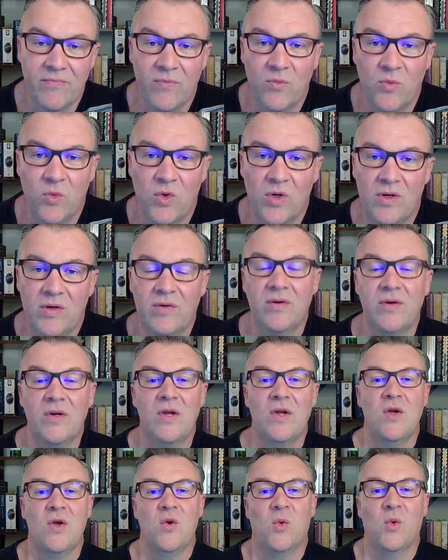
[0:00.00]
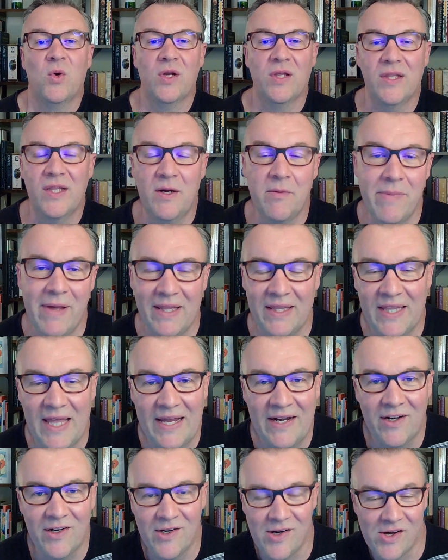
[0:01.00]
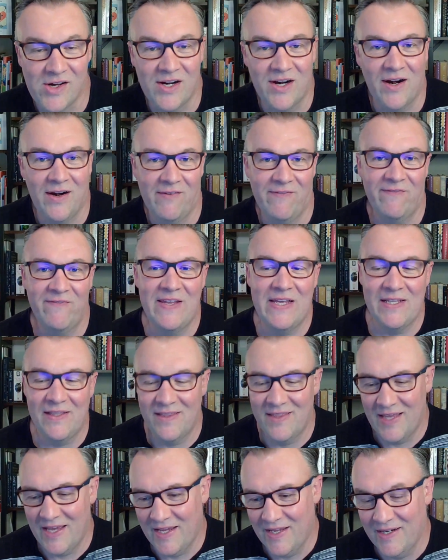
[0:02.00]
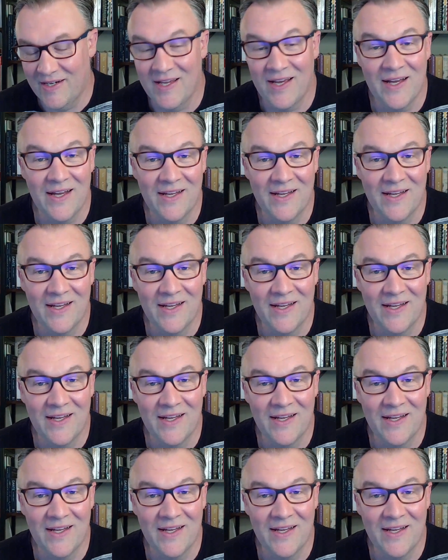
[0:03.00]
we're a little bit lighter on our feet than